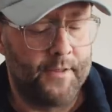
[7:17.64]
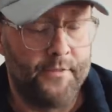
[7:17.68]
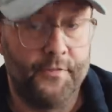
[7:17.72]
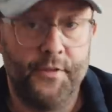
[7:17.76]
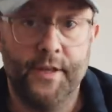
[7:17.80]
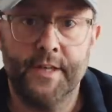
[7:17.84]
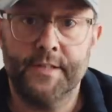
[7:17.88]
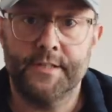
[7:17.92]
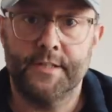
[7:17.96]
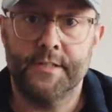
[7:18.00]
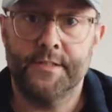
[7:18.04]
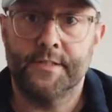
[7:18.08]

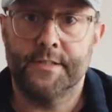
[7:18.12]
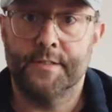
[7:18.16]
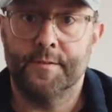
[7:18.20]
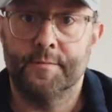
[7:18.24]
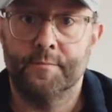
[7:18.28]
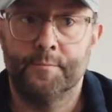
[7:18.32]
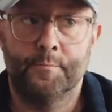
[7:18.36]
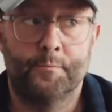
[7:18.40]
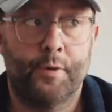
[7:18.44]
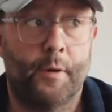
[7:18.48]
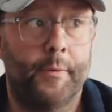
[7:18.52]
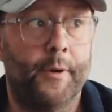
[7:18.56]
This is
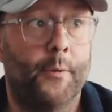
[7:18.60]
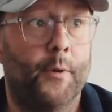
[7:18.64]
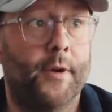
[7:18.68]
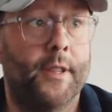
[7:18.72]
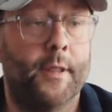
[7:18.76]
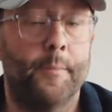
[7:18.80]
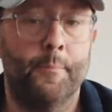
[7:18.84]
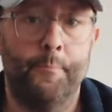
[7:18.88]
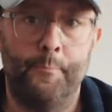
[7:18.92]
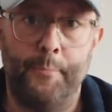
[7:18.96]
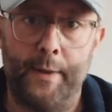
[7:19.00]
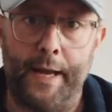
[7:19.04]
probably
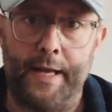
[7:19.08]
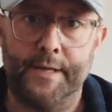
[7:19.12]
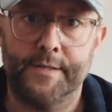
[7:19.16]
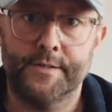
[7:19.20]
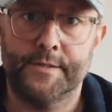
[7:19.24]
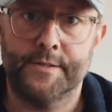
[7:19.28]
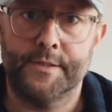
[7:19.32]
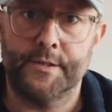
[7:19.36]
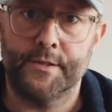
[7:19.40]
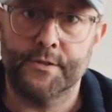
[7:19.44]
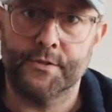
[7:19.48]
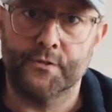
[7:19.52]
one of the
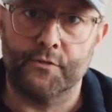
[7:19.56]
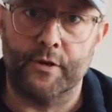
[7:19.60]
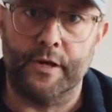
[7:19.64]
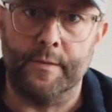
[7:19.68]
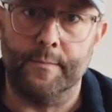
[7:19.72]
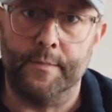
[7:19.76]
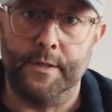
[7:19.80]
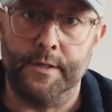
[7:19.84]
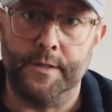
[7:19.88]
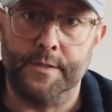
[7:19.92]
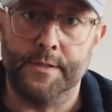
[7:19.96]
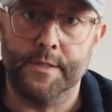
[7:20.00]
best
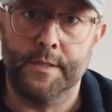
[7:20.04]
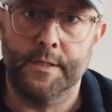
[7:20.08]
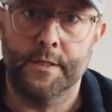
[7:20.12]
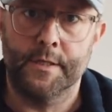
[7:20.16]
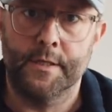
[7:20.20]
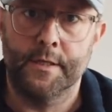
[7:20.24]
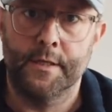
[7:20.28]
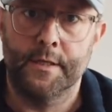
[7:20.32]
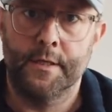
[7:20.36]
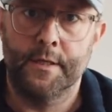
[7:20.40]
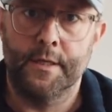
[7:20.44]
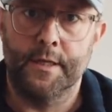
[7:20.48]
streamers
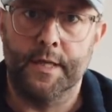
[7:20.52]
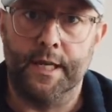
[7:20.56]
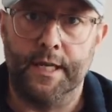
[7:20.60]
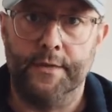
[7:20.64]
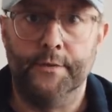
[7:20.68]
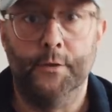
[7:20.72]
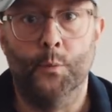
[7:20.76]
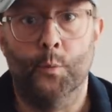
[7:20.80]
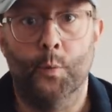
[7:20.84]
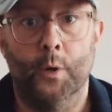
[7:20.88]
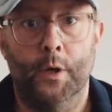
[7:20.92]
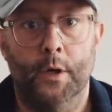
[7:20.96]

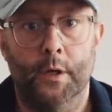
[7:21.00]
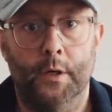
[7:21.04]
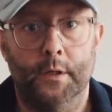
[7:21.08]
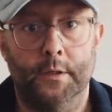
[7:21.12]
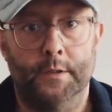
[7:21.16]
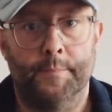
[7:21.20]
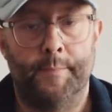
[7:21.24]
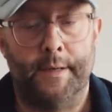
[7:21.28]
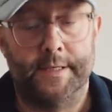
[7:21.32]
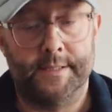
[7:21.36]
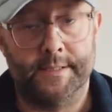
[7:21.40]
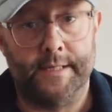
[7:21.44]
in the
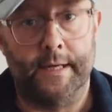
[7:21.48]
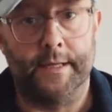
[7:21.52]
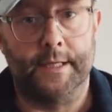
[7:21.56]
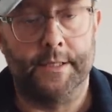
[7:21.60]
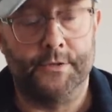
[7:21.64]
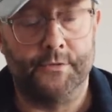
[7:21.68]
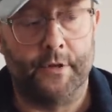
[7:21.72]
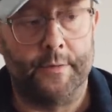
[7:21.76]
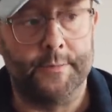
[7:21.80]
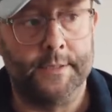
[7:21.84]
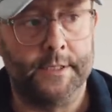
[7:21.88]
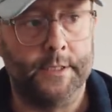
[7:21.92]
world, best
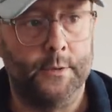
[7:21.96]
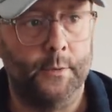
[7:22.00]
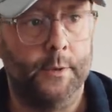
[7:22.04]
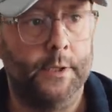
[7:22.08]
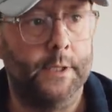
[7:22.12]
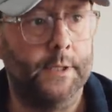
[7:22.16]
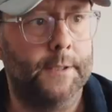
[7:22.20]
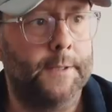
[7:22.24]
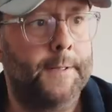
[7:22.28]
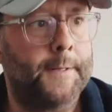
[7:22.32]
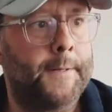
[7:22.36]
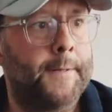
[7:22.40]
sounding streamers in the
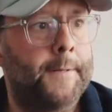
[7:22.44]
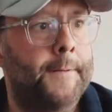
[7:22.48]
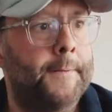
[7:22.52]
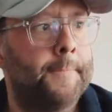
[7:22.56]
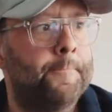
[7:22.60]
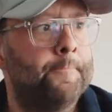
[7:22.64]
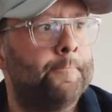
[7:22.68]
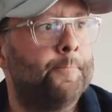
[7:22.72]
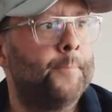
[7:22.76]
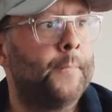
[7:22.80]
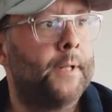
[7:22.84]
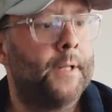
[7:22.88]
world.
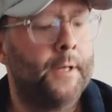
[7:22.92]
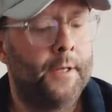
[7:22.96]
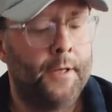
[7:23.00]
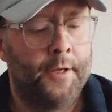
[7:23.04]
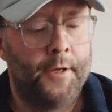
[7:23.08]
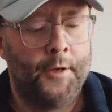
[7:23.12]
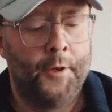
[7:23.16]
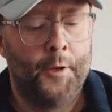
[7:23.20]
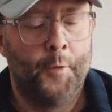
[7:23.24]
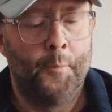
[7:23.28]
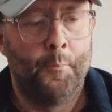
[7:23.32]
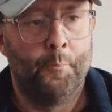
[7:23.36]

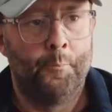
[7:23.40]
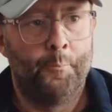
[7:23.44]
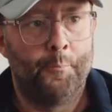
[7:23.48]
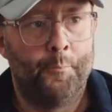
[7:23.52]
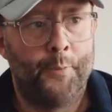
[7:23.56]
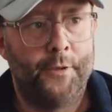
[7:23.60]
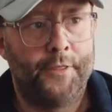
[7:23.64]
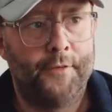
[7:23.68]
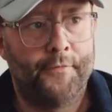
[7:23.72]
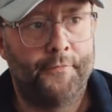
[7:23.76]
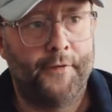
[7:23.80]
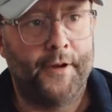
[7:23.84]

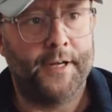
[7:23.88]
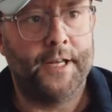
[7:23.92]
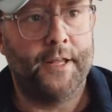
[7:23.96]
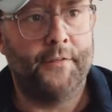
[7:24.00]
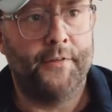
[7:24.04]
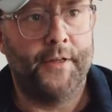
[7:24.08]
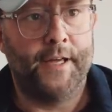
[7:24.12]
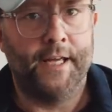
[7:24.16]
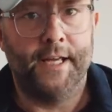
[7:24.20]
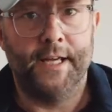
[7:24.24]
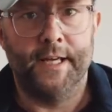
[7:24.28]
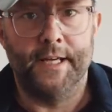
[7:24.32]
But the funny
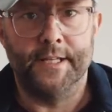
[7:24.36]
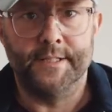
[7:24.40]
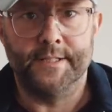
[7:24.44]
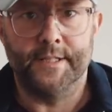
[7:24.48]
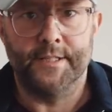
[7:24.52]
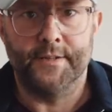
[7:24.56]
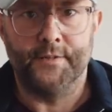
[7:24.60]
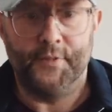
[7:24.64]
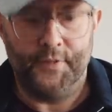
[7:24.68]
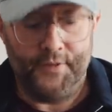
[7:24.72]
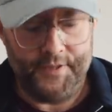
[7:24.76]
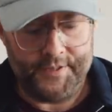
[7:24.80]
thing
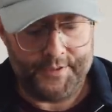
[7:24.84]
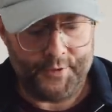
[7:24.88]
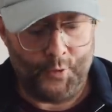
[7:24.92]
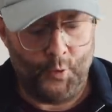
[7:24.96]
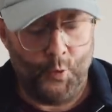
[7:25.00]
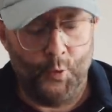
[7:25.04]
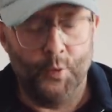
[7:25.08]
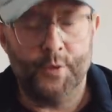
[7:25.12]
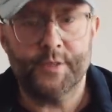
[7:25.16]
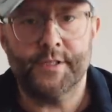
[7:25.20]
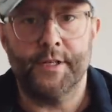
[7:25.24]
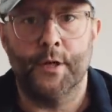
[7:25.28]
is this
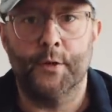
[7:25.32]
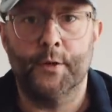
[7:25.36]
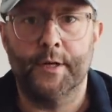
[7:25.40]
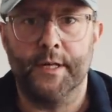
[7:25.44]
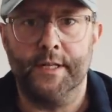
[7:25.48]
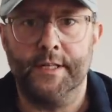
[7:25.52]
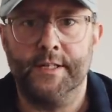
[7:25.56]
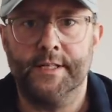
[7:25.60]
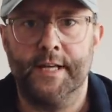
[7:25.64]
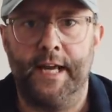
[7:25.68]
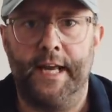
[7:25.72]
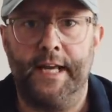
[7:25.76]
also
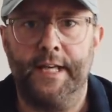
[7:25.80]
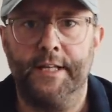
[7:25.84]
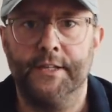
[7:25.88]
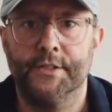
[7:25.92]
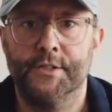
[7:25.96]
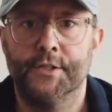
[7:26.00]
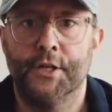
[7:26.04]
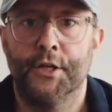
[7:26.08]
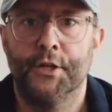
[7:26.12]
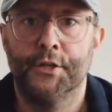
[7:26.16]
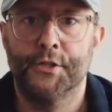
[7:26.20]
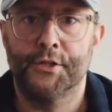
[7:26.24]

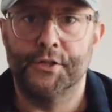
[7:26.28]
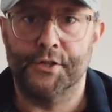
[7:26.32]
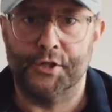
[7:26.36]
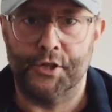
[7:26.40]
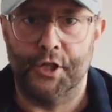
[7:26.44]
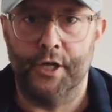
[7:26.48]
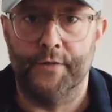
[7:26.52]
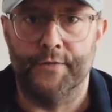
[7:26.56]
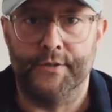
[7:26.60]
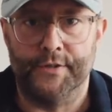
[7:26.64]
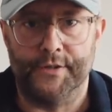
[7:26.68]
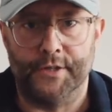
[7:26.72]
contains
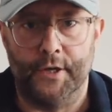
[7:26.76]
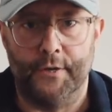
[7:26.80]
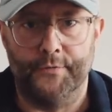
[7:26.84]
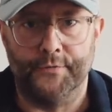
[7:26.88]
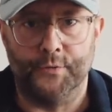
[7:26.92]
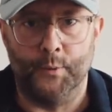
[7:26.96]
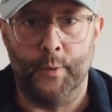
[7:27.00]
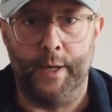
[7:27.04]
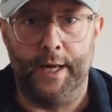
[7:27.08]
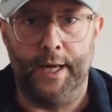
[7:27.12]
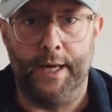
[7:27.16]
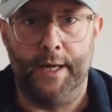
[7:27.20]
server
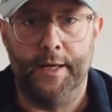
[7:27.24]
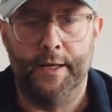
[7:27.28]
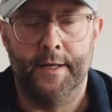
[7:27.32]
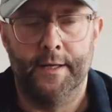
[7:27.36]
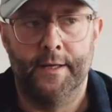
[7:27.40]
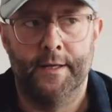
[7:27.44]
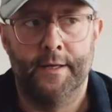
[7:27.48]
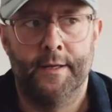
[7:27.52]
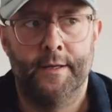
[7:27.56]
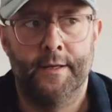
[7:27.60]
software.